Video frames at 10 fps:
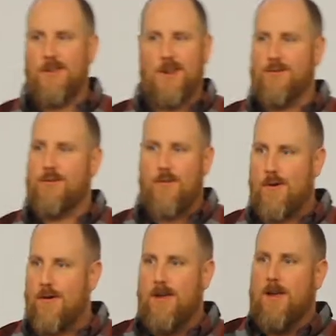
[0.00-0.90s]
an
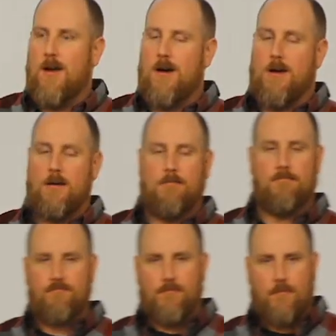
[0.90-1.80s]
introvert, an
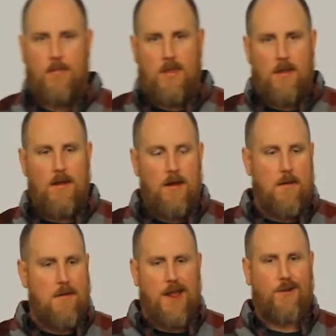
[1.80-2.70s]

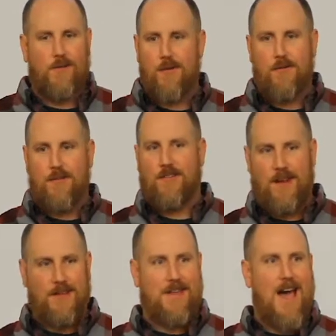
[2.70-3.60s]
extrovert for the
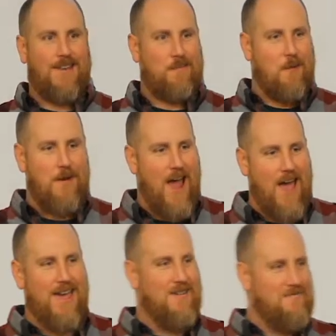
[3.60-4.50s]
sake of the gospel, but
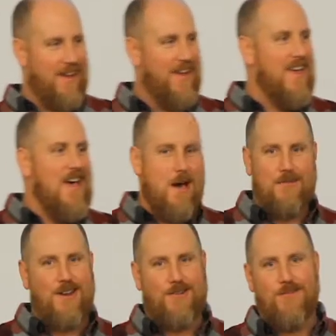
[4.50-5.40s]
I'm
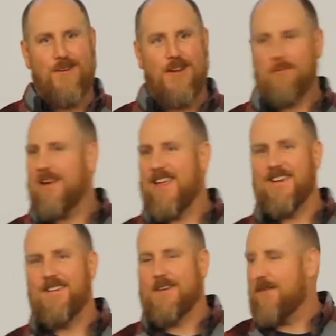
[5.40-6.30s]
an introvert. That's why I
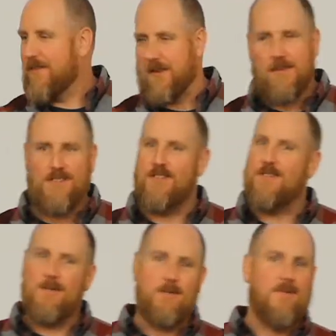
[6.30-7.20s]
like disc golf. You know, it's
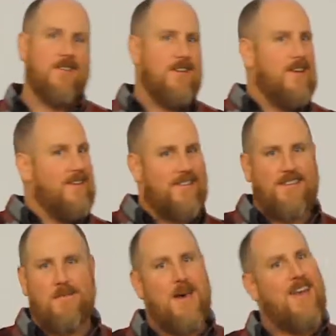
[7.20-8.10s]
just you, the
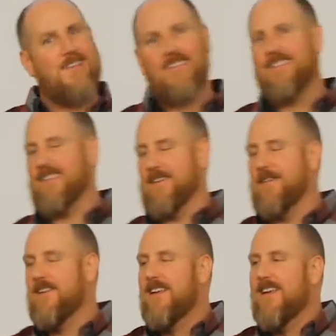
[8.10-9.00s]
discs, the baskets, you know,
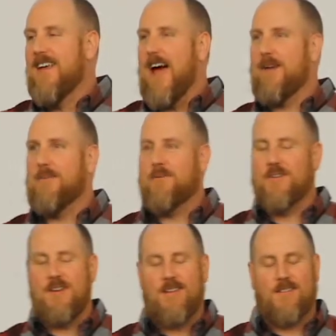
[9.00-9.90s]
out in the
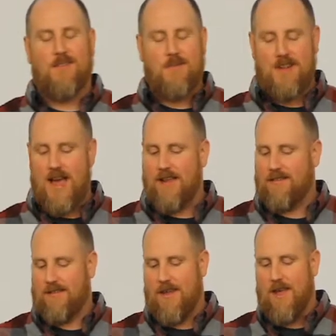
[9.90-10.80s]
wilderness. It's really
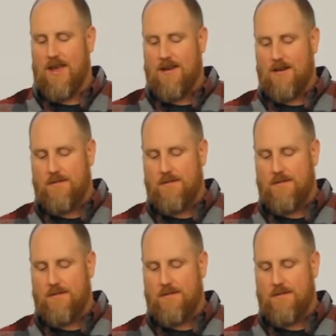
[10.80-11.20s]
nice. And